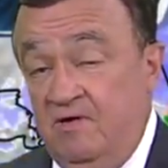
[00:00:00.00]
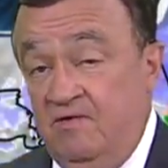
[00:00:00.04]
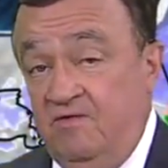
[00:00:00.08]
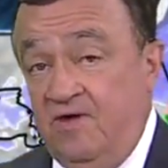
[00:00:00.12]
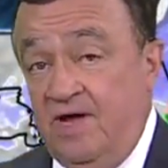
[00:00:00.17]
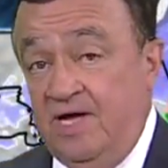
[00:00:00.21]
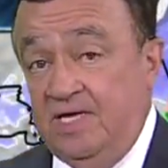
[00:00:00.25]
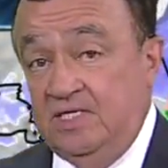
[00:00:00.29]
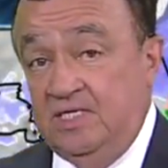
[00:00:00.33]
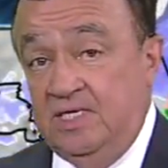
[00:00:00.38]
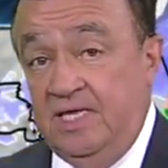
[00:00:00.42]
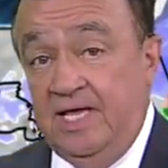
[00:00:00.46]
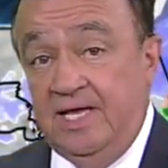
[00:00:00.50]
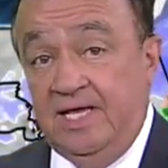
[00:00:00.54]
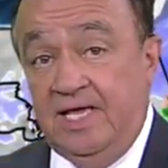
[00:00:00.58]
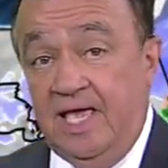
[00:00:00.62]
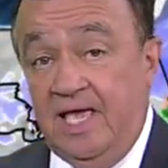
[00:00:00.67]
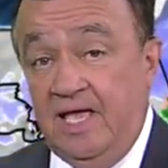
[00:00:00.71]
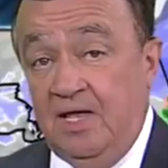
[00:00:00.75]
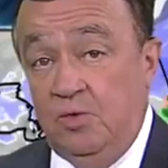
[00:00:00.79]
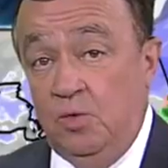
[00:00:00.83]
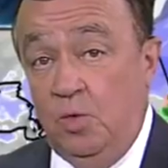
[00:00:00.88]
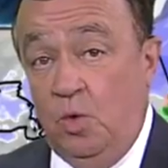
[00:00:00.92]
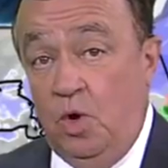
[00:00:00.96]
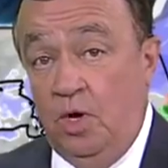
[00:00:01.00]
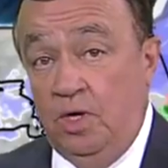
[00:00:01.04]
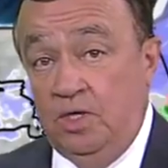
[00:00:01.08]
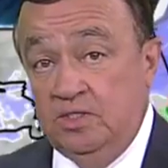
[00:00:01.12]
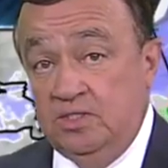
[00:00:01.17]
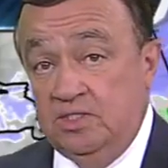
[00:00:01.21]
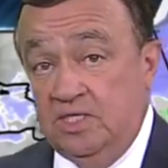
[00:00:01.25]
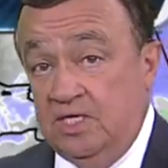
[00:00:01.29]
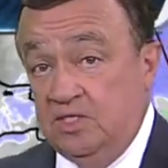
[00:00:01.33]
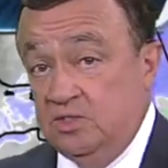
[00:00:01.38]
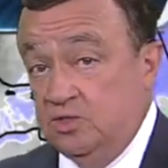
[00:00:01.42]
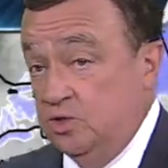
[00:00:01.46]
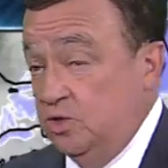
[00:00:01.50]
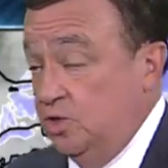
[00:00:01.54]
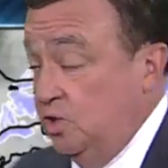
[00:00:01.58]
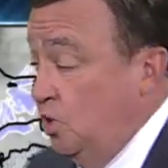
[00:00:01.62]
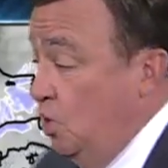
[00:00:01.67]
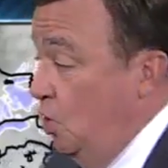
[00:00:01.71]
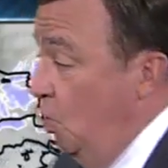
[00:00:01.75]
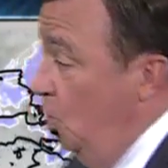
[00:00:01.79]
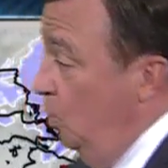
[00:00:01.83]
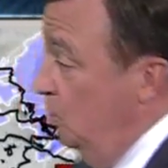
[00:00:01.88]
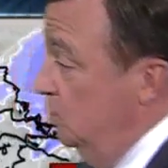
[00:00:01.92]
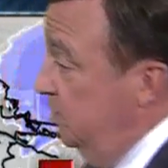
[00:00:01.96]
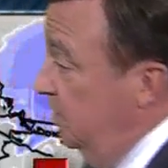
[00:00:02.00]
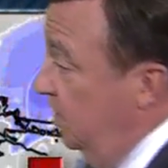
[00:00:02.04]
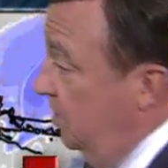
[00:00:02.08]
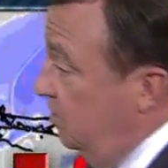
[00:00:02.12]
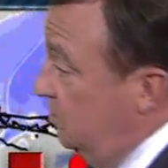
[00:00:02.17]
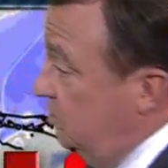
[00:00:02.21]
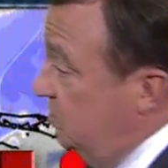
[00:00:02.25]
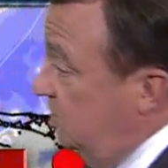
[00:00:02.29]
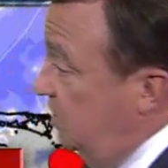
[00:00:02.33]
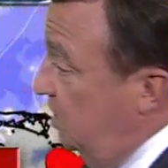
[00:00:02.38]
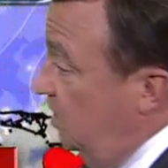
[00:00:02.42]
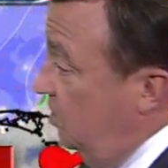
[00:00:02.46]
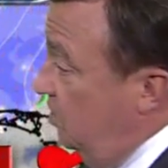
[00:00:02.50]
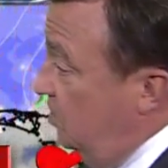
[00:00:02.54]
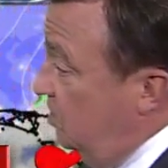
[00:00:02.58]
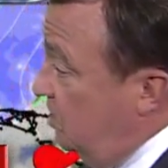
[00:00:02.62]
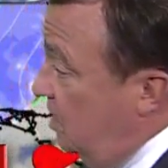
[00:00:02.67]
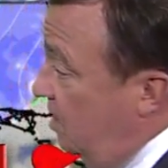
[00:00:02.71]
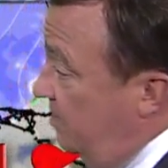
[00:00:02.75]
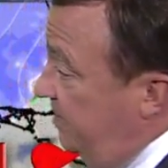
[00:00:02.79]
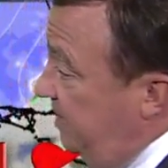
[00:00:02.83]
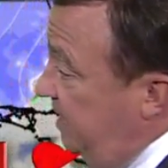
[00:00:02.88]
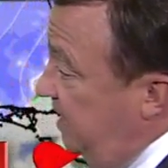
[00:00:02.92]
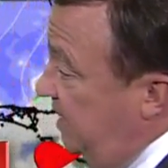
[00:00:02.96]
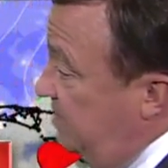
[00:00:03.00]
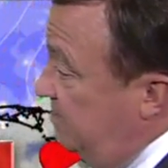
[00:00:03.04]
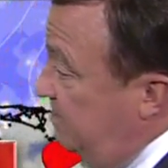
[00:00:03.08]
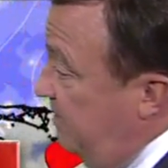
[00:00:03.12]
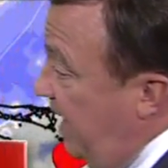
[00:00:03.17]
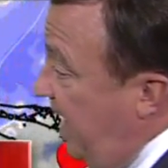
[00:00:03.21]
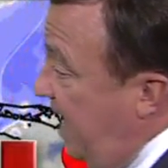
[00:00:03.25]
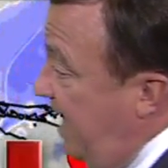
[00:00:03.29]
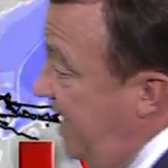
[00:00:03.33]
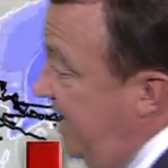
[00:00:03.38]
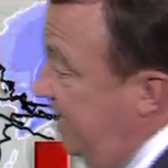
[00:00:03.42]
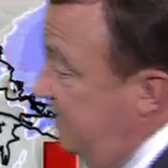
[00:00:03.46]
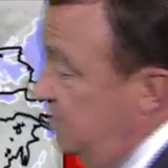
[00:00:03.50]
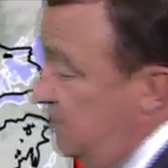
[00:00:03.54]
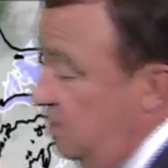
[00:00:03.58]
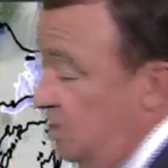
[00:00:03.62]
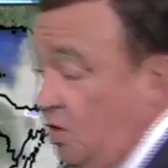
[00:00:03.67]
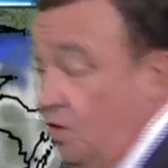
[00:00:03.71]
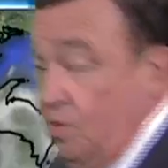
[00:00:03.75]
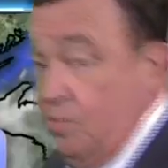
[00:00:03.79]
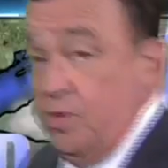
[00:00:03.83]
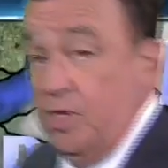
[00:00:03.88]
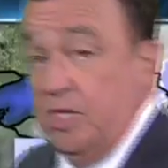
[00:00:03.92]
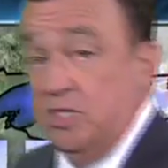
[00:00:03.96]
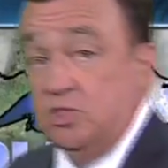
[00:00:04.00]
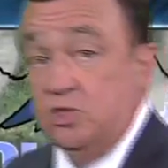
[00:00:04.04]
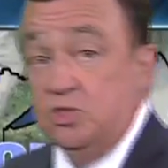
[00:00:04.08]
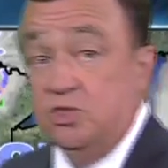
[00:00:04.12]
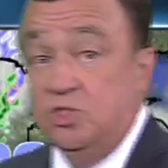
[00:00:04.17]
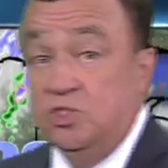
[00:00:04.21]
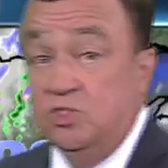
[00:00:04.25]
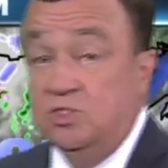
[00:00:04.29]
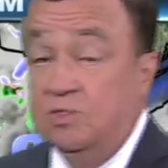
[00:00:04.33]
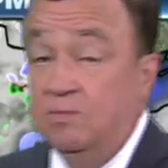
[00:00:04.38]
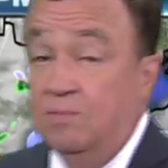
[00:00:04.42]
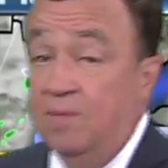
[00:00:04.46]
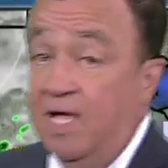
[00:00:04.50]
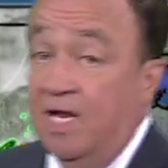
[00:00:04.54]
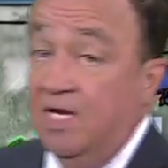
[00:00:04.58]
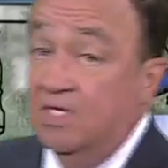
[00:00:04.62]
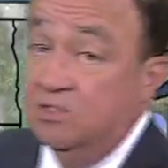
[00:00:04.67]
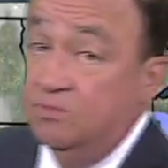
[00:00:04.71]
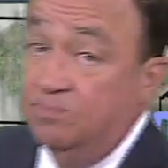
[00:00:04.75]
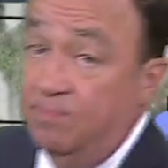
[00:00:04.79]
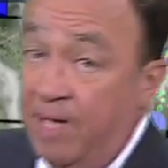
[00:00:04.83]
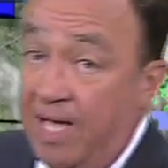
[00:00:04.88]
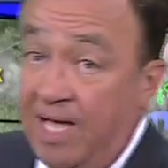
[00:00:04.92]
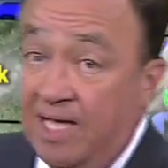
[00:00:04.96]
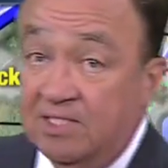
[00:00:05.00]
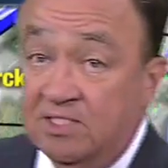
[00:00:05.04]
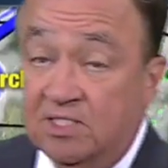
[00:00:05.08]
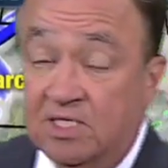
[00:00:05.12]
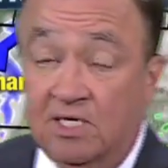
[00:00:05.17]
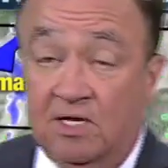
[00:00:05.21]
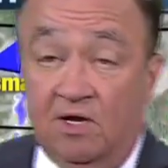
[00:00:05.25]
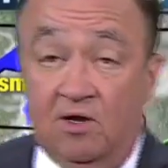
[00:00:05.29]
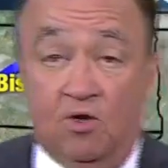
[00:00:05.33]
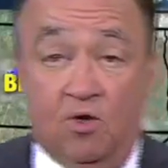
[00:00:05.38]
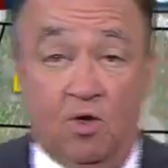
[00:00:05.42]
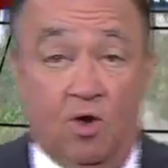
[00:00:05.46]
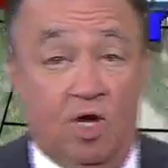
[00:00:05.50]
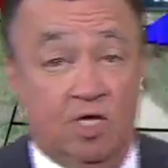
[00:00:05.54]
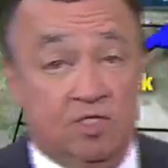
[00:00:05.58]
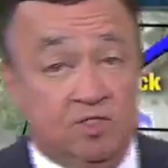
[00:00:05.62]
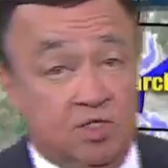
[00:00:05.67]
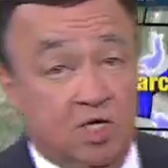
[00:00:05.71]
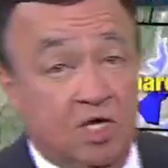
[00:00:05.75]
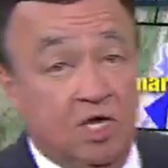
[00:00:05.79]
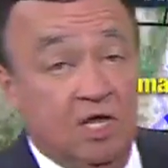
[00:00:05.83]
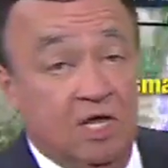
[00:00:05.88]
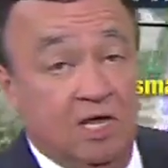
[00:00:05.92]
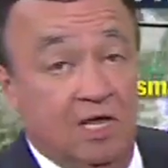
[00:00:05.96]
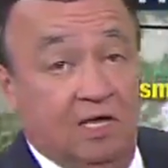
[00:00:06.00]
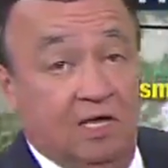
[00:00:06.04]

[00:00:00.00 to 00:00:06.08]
Fond du Lac, and Watertown. So the cold air is here coming in behind the low pressure system that is passing across